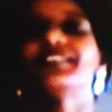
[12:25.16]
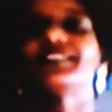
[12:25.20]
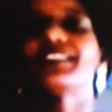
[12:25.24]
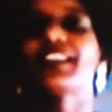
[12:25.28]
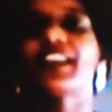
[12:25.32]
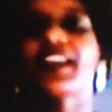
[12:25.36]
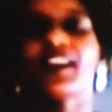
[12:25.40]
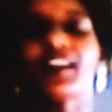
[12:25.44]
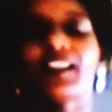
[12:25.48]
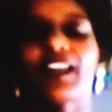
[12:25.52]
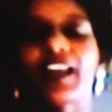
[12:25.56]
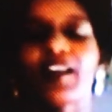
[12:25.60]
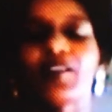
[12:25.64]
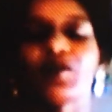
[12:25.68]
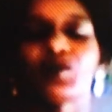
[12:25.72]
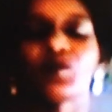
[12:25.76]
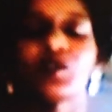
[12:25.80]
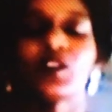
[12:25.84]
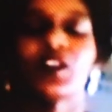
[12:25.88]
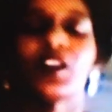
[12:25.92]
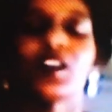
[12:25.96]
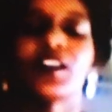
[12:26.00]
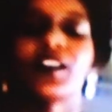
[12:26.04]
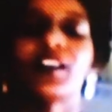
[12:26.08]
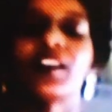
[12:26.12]
Now,
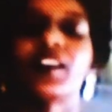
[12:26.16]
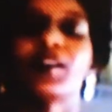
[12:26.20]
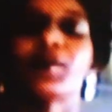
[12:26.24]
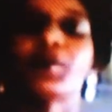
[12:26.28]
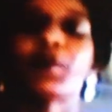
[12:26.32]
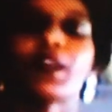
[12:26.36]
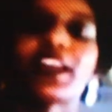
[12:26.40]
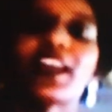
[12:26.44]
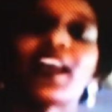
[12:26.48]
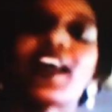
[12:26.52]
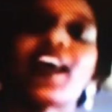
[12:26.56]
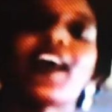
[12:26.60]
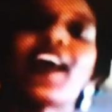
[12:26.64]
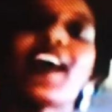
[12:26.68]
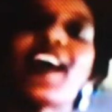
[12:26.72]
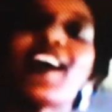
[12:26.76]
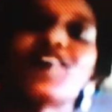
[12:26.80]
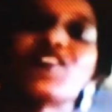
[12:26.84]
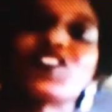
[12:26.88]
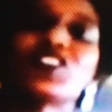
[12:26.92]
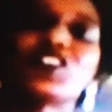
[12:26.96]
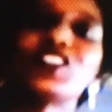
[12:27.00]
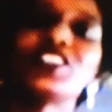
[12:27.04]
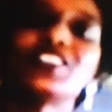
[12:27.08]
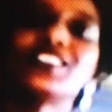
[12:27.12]
may I
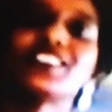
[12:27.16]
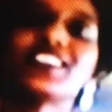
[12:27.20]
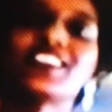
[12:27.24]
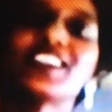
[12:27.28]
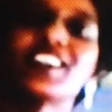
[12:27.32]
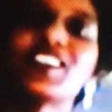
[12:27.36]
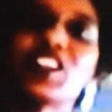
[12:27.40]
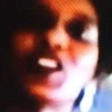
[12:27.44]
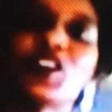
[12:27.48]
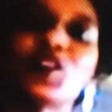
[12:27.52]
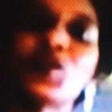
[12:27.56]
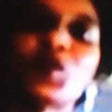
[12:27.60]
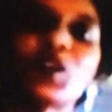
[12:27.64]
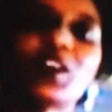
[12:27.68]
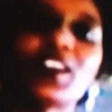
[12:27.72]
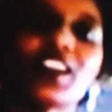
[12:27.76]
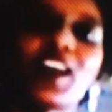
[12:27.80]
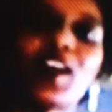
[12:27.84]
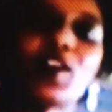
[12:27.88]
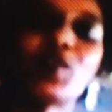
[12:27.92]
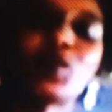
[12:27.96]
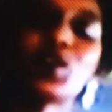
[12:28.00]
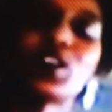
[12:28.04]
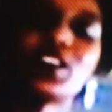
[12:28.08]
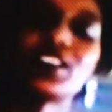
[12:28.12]
have a good year in what
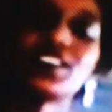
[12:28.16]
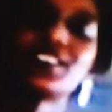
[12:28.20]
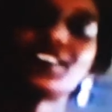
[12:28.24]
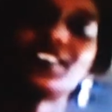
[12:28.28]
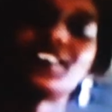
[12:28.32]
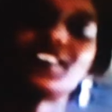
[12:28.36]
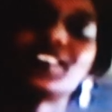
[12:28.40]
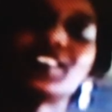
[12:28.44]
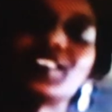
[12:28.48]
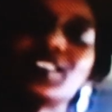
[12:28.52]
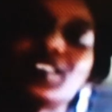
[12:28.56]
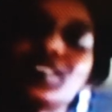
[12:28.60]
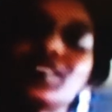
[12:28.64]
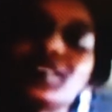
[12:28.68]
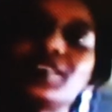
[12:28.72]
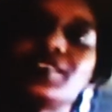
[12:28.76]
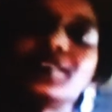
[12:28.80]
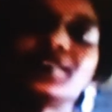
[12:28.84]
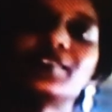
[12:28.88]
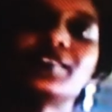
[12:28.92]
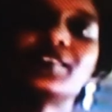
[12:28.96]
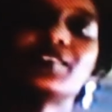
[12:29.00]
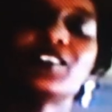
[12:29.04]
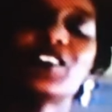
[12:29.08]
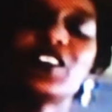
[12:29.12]
I want to do
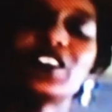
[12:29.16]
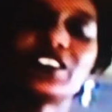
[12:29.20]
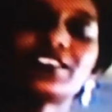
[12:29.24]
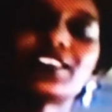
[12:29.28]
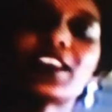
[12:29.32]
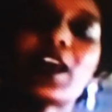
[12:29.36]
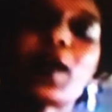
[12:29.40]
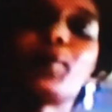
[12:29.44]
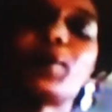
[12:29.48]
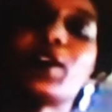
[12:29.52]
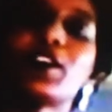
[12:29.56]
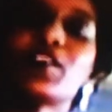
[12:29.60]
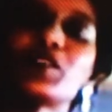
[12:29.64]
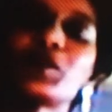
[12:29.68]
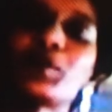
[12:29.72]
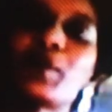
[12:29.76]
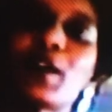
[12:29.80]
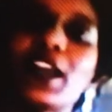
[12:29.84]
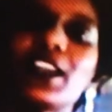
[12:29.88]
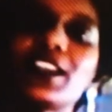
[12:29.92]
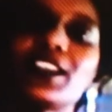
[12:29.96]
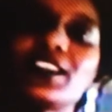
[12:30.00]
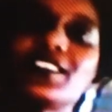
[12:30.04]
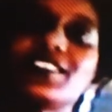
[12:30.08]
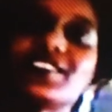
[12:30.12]
on top of
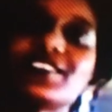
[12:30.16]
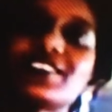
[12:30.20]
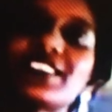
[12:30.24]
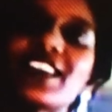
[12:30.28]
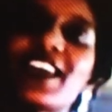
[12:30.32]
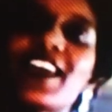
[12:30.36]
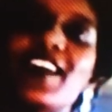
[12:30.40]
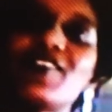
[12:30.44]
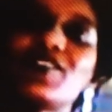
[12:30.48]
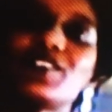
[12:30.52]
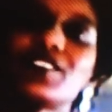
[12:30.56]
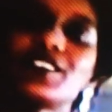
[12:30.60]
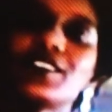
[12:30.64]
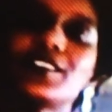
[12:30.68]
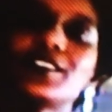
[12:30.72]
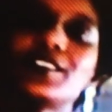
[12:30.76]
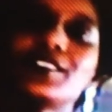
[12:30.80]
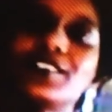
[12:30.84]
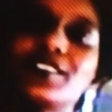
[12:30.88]
everybody else having.